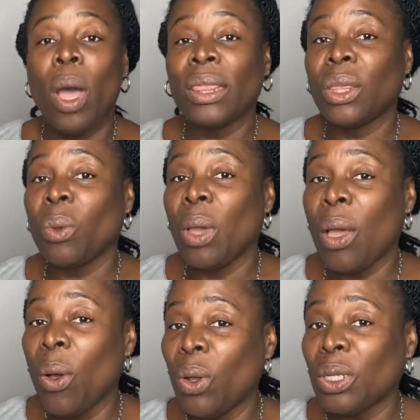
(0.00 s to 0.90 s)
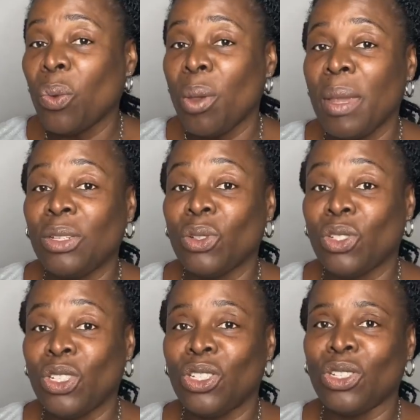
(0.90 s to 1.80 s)
what the older women
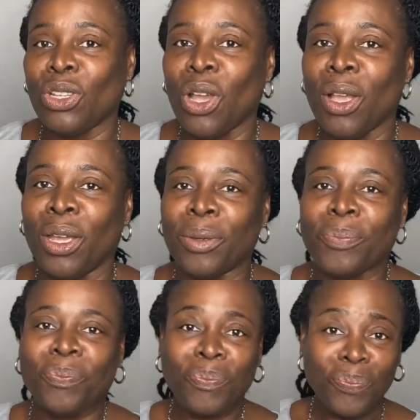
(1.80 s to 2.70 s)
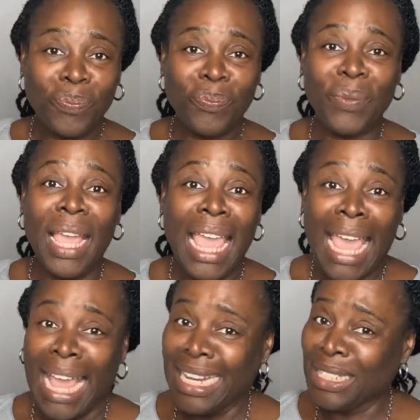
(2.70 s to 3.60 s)
should teach the younger.
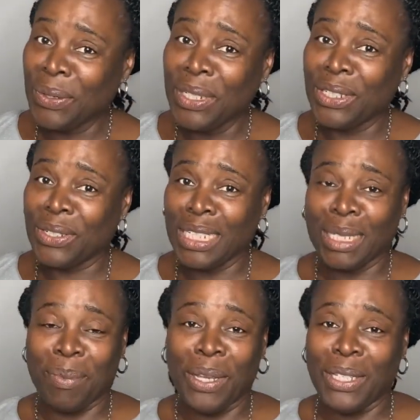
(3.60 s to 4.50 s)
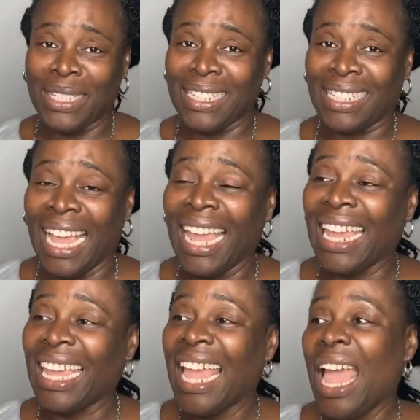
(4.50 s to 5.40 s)
And it's so interesting because
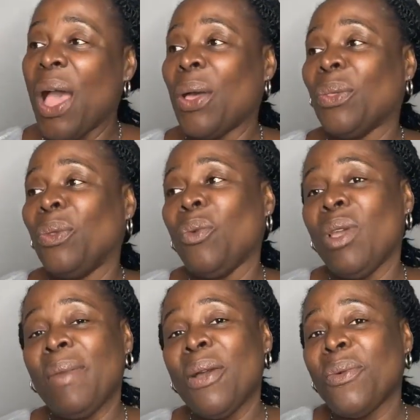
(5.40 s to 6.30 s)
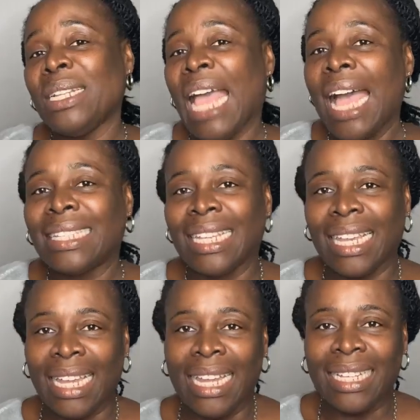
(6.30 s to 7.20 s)
today the women went out
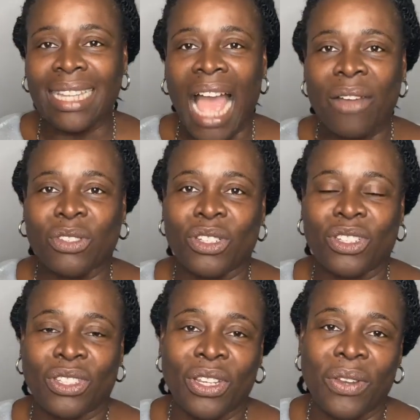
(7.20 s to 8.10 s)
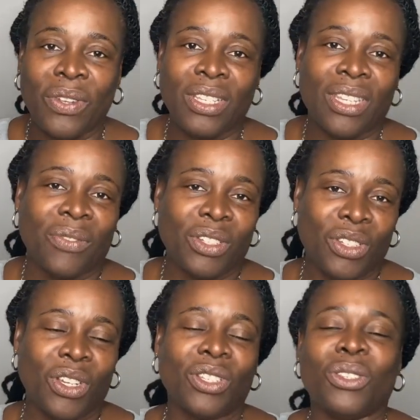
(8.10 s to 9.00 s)
to eat after service,
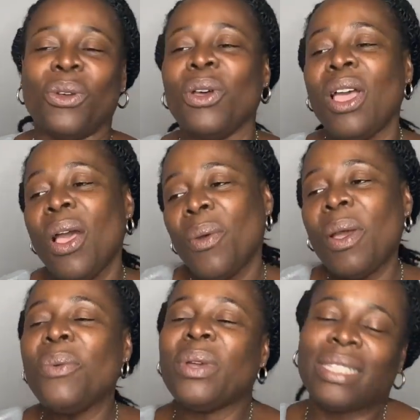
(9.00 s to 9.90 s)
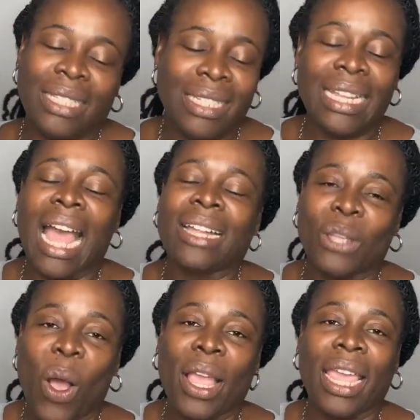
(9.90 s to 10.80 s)
after church. So when we were sitting down
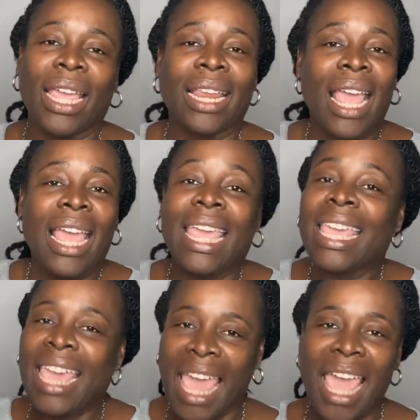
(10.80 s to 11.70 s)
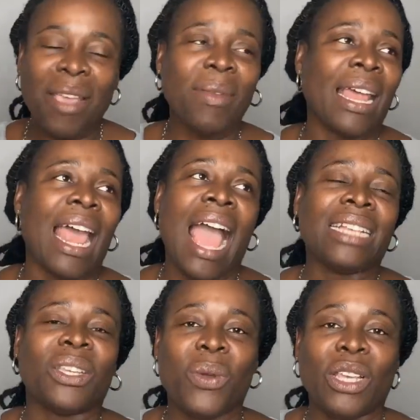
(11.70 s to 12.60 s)
and talking, he came and I
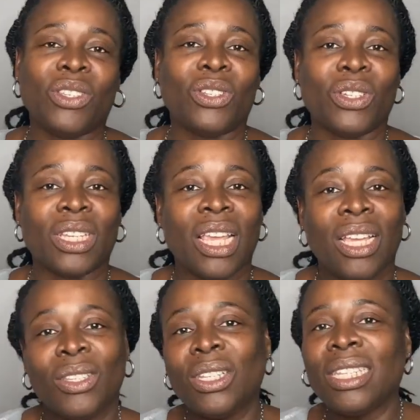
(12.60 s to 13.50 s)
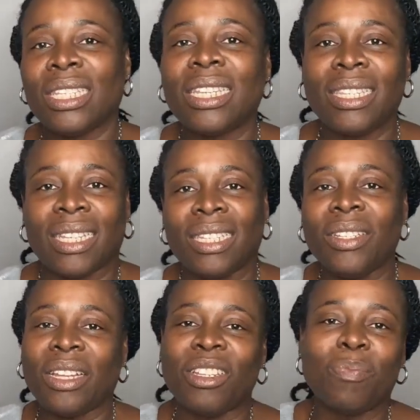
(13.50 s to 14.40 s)
asked a question to the
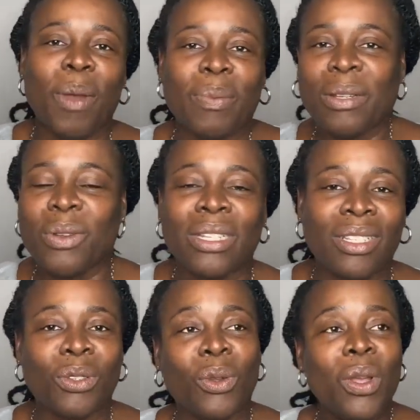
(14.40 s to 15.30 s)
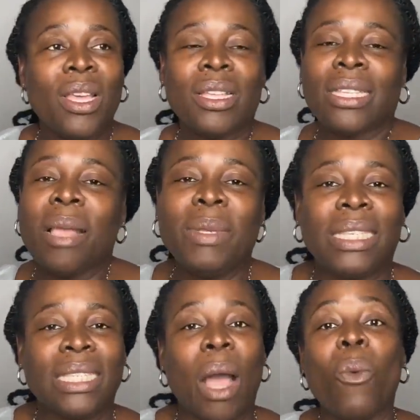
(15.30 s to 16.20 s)
sisters. I just popped out the question. So tell
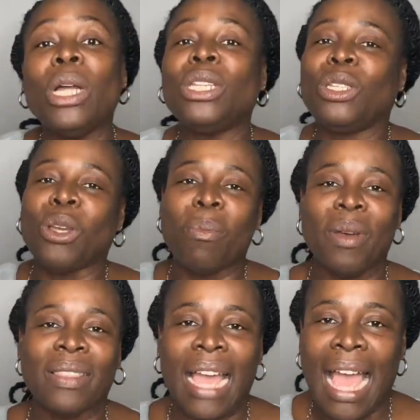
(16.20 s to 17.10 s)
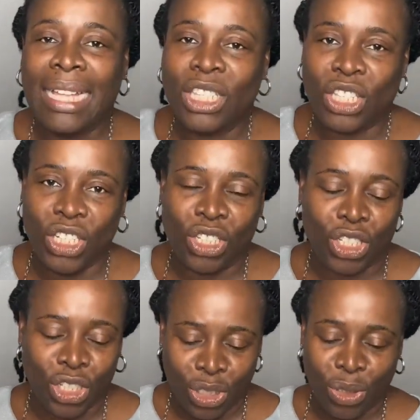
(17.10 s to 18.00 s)
me, sister, what did your mother
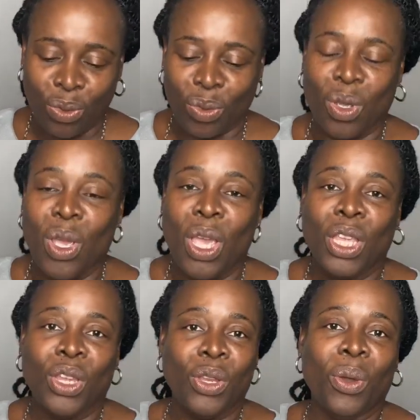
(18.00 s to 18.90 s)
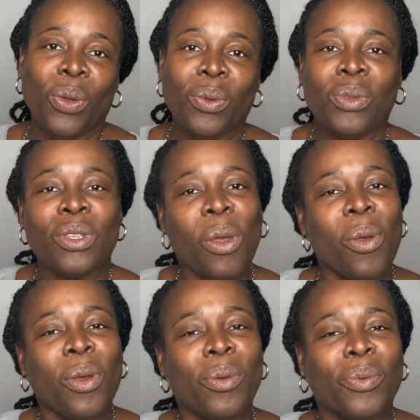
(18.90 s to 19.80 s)
teach you?
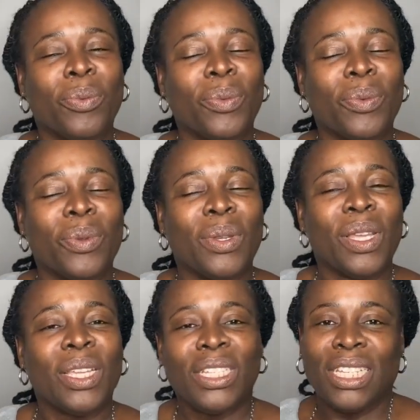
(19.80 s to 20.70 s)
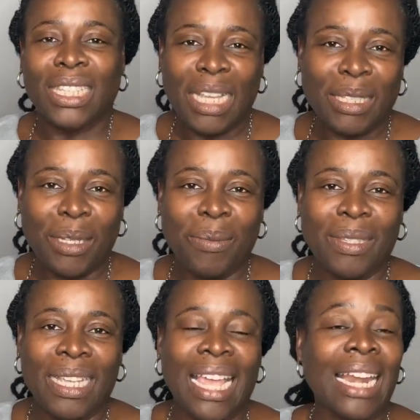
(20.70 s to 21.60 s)
So she said
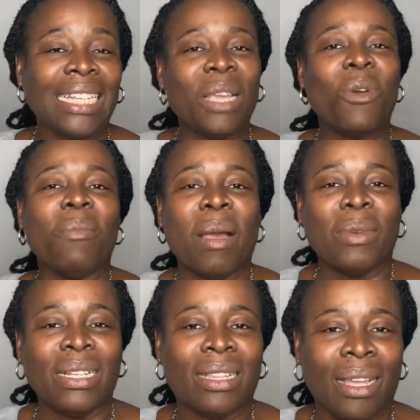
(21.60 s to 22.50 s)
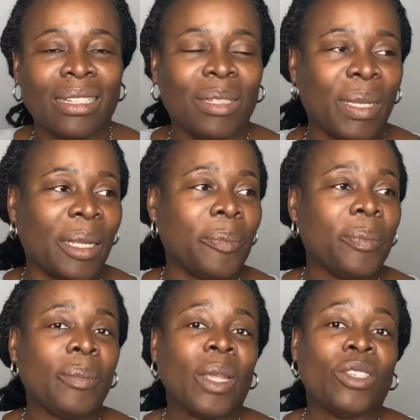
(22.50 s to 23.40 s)
something. And I said what my mother taught me.
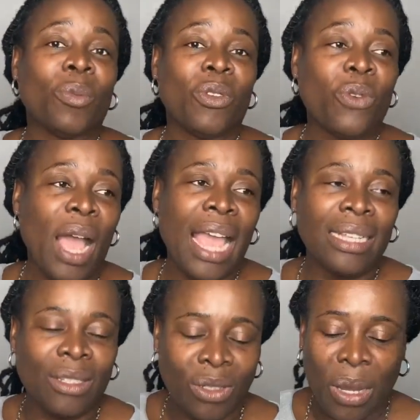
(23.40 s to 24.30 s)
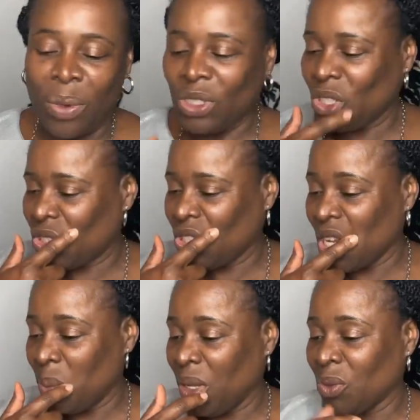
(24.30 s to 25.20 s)
So before I share what she
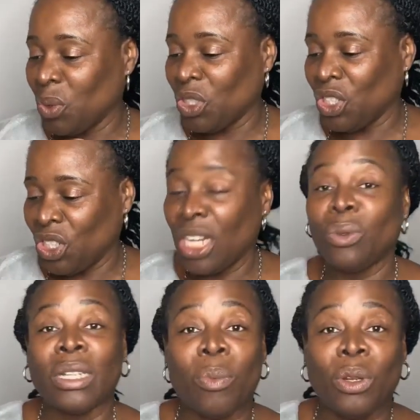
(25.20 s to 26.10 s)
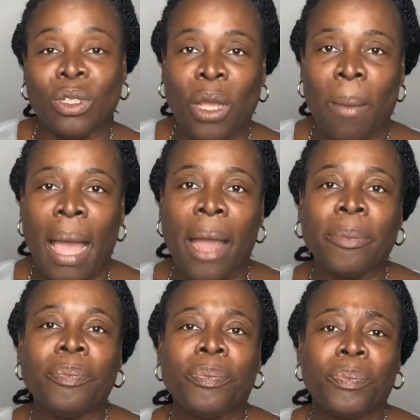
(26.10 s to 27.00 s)
shared, because what she shared is what I'm going to talk
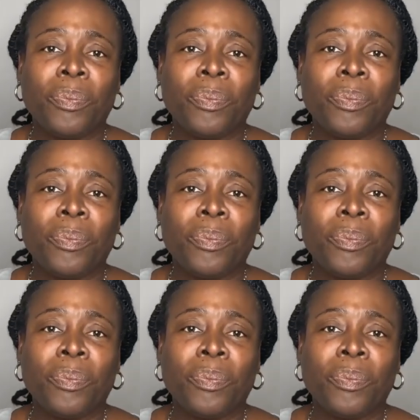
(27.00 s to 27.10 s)
about.